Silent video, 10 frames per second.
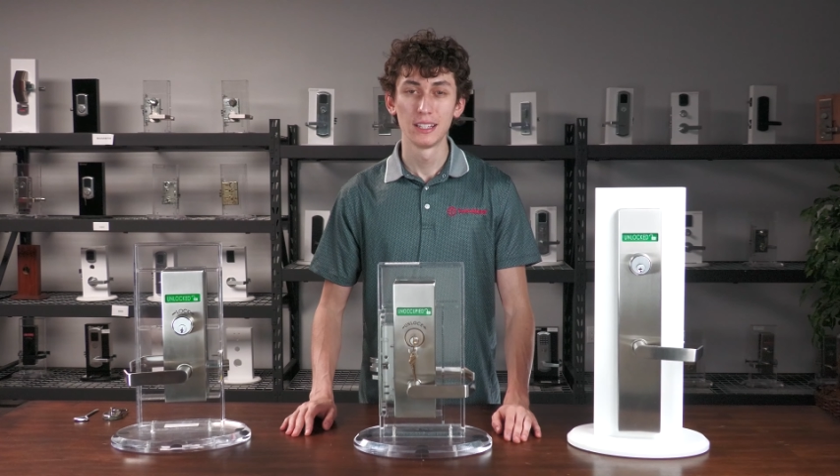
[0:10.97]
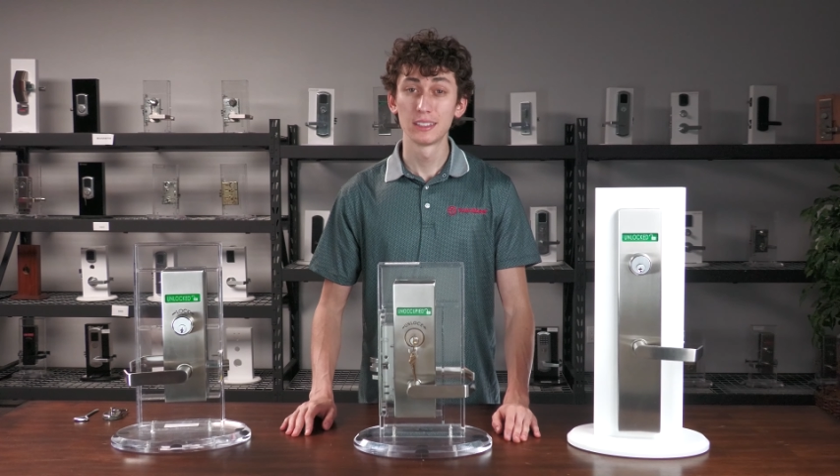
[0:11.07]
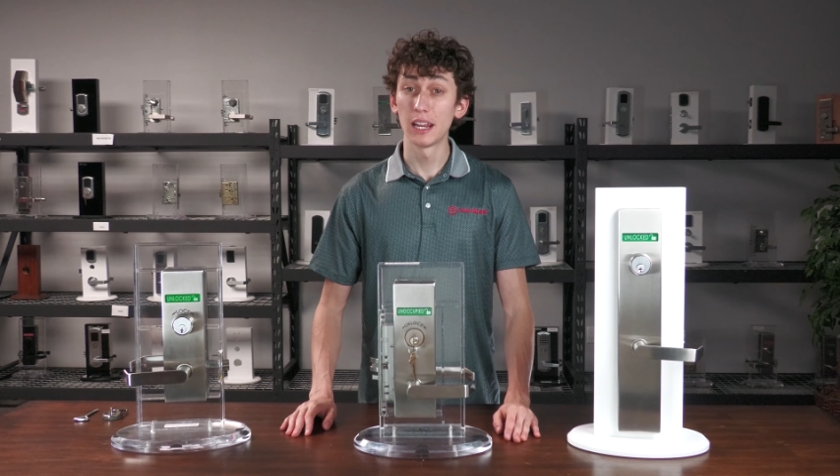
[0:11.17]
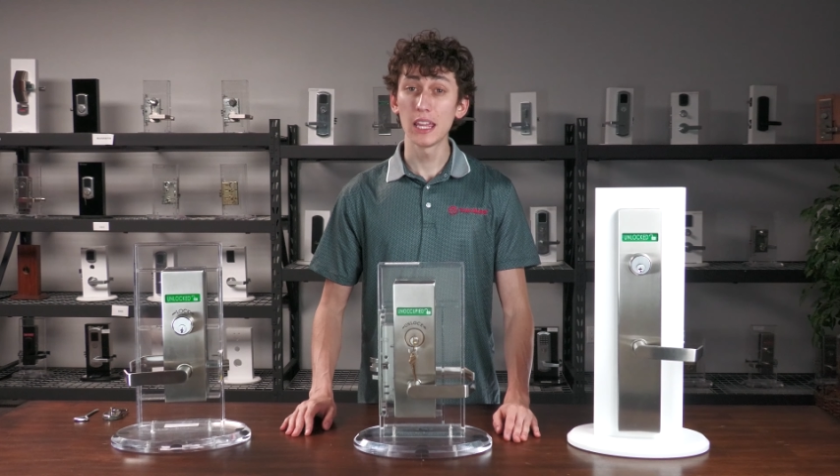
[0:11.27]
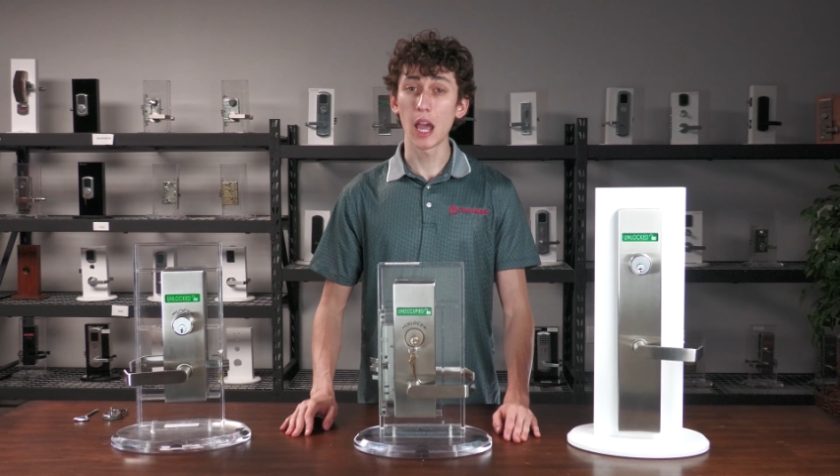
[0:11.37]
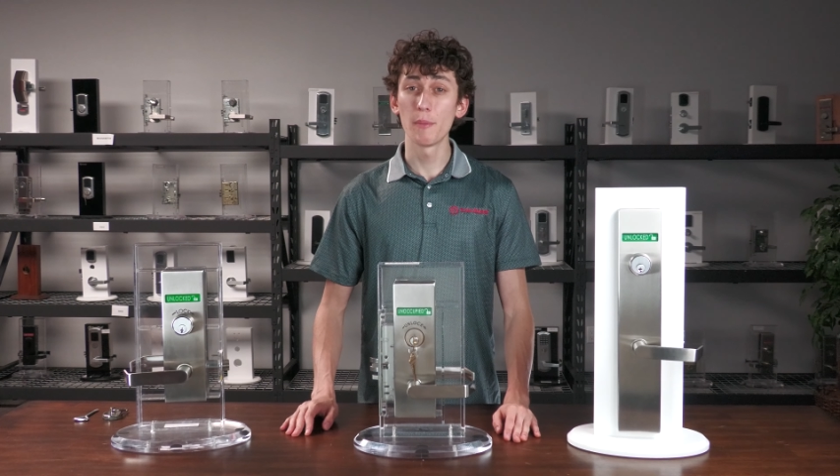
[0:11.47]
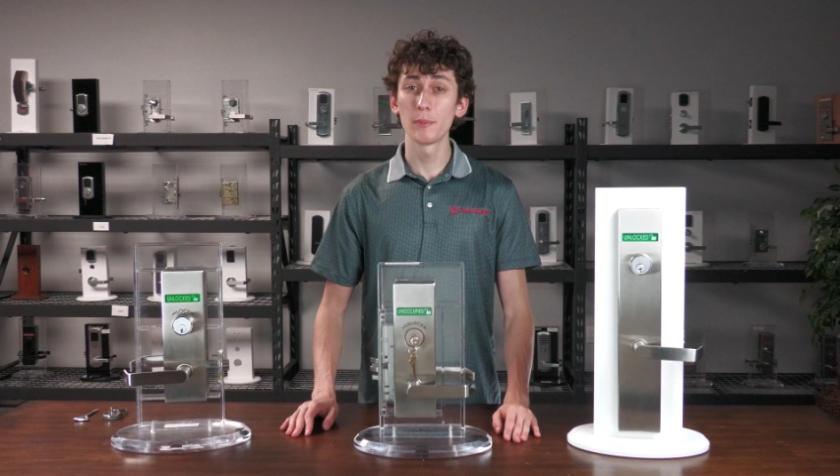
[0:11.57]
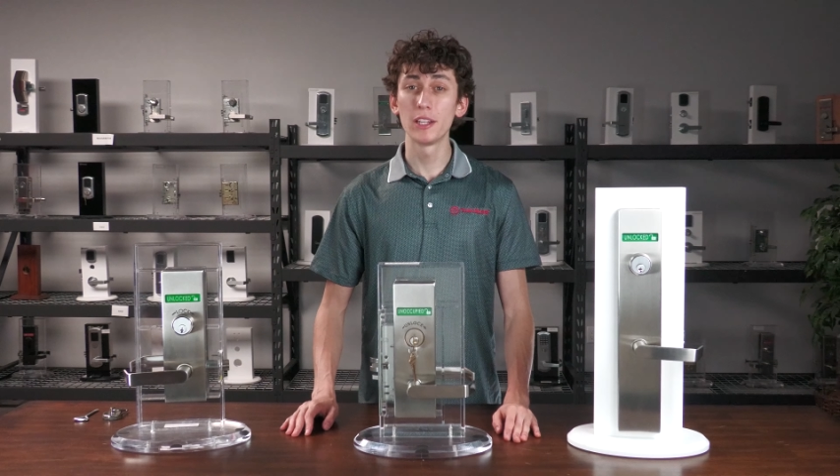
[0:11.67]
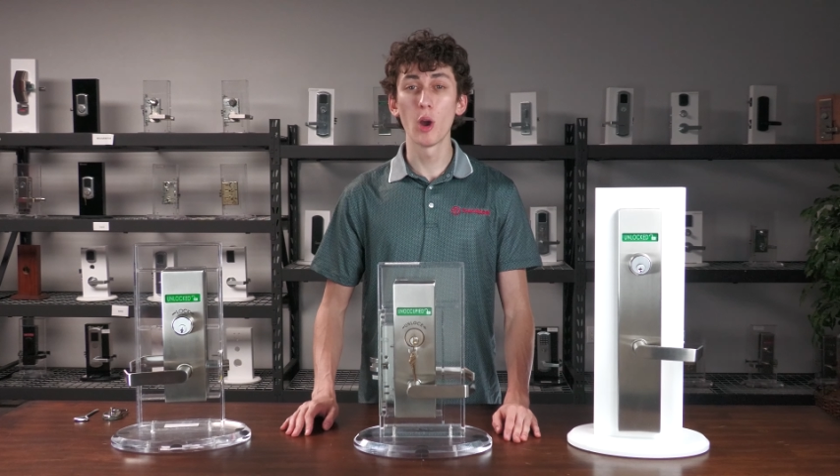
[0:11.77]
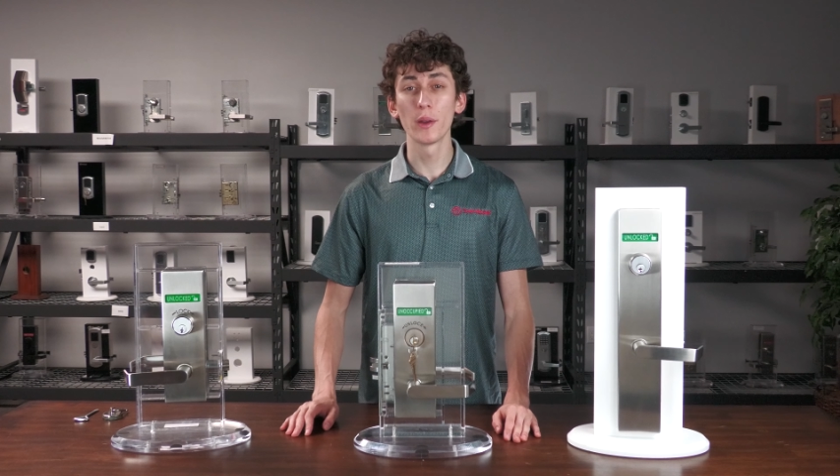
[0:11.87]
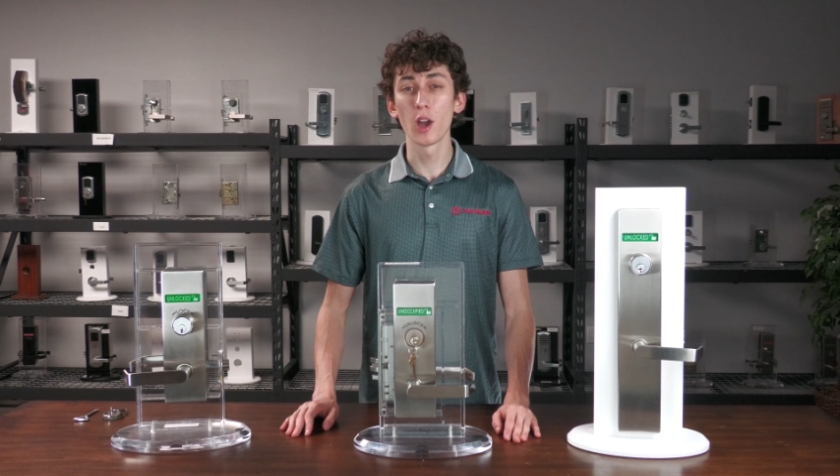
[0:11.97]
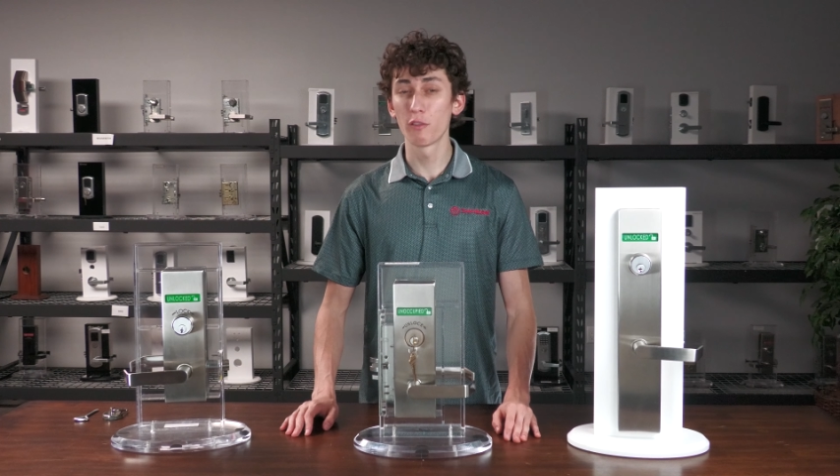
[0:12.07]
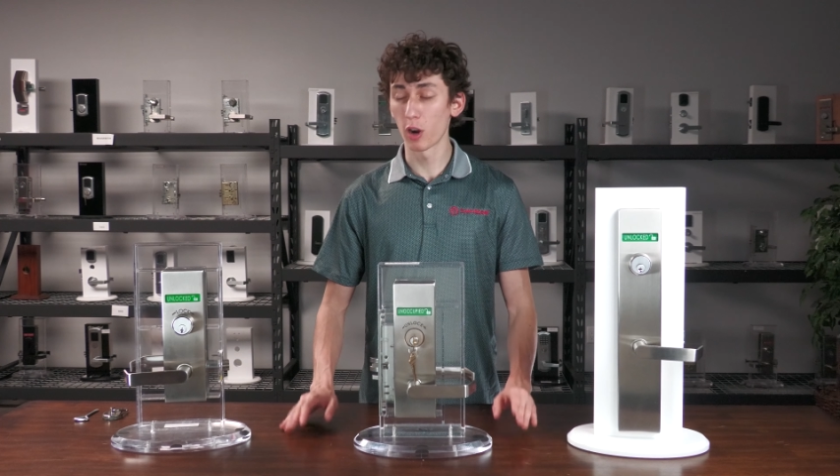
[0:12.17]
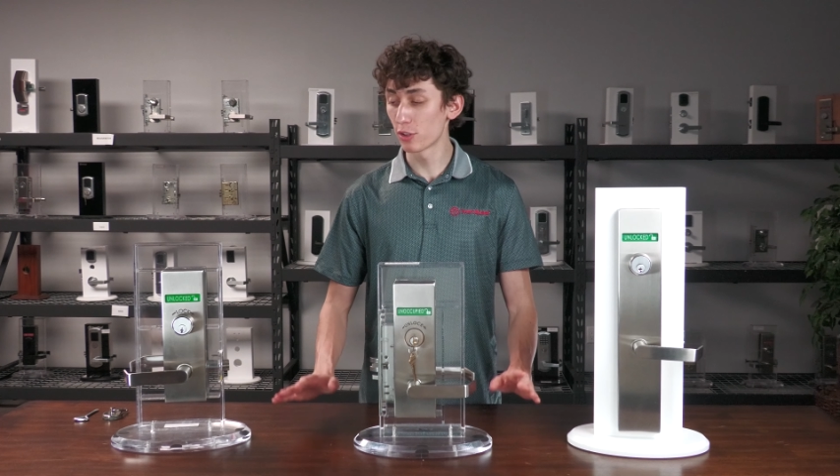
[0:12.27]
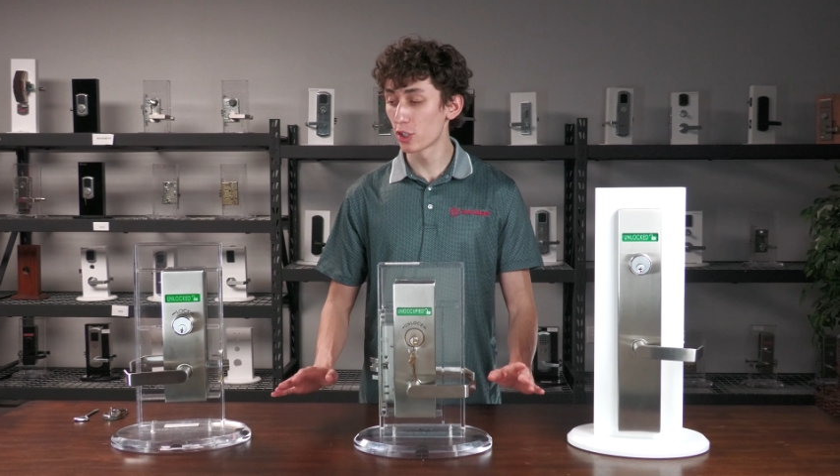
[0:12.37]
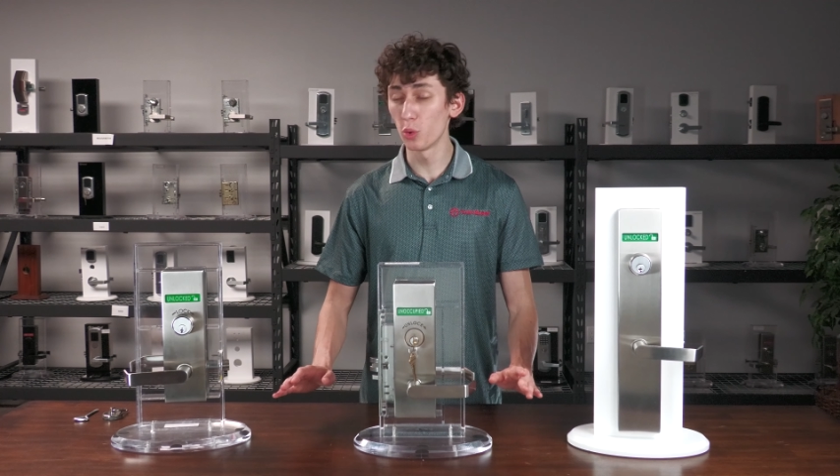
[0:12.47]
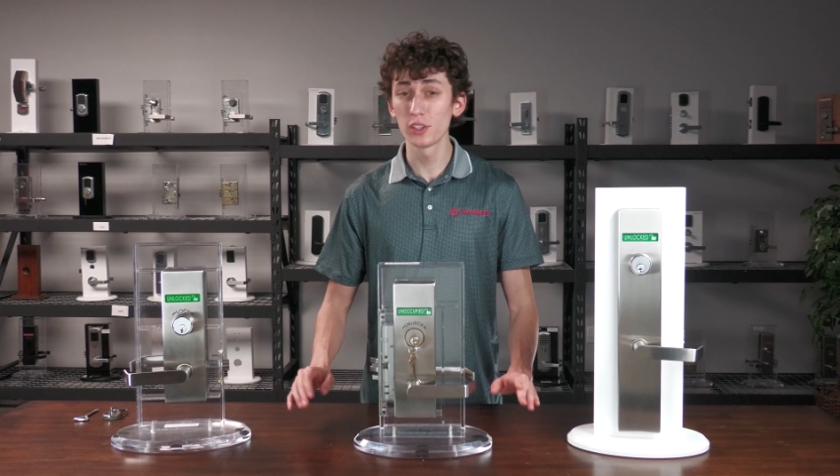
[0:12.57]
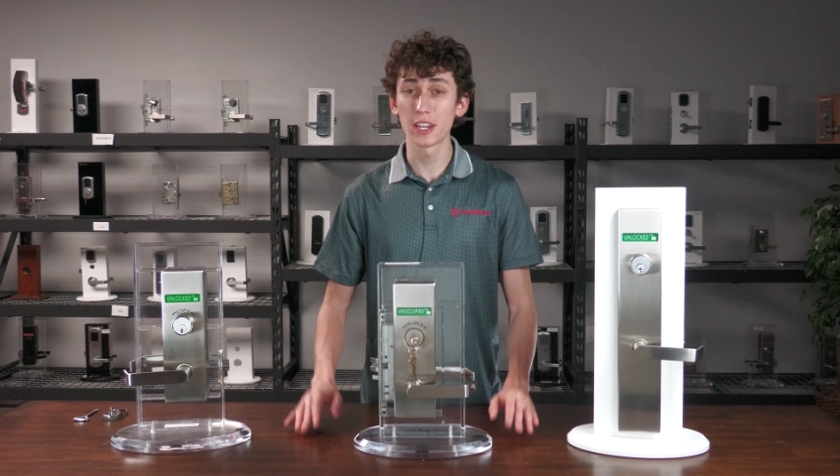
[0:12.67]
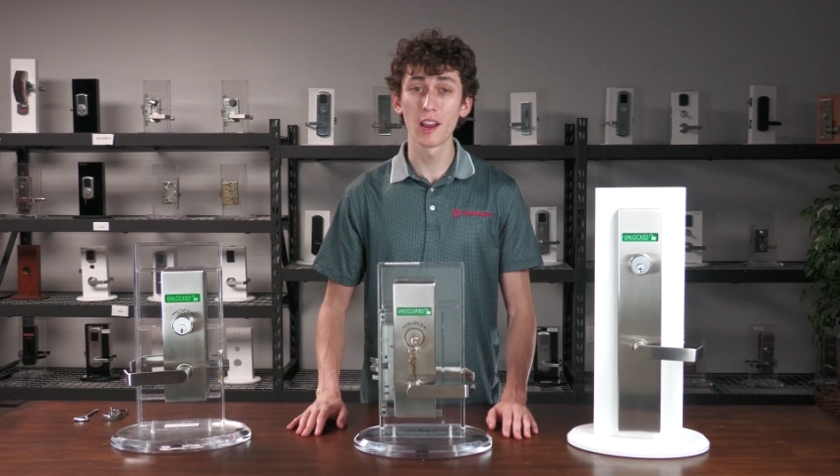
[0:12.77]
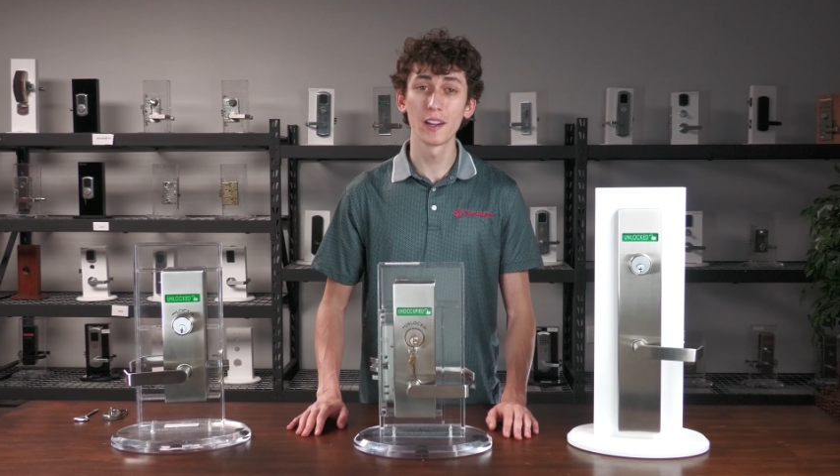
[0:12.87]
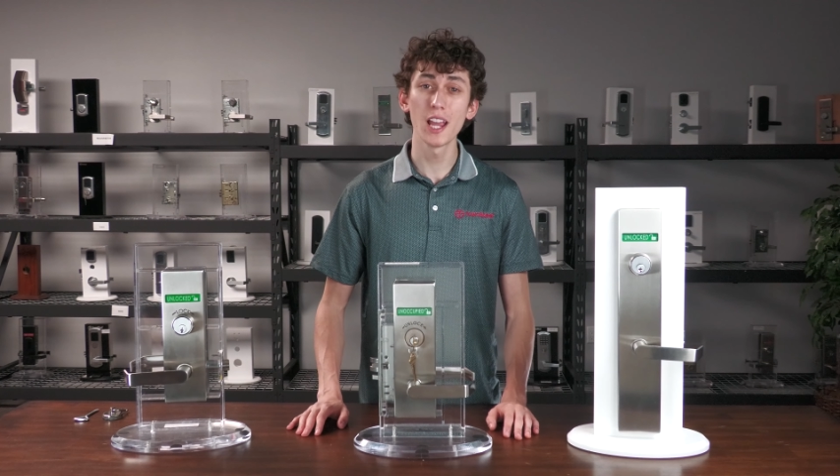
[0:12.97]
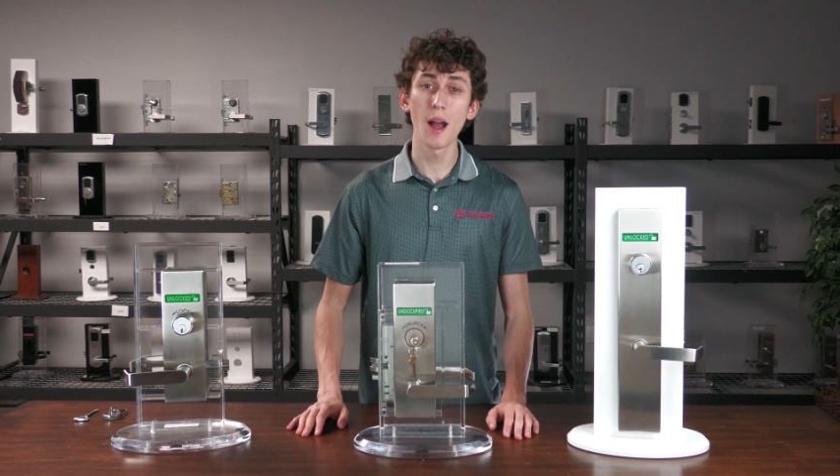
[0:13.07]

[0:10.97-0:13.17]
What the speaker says: Today I'm going to be going over our school security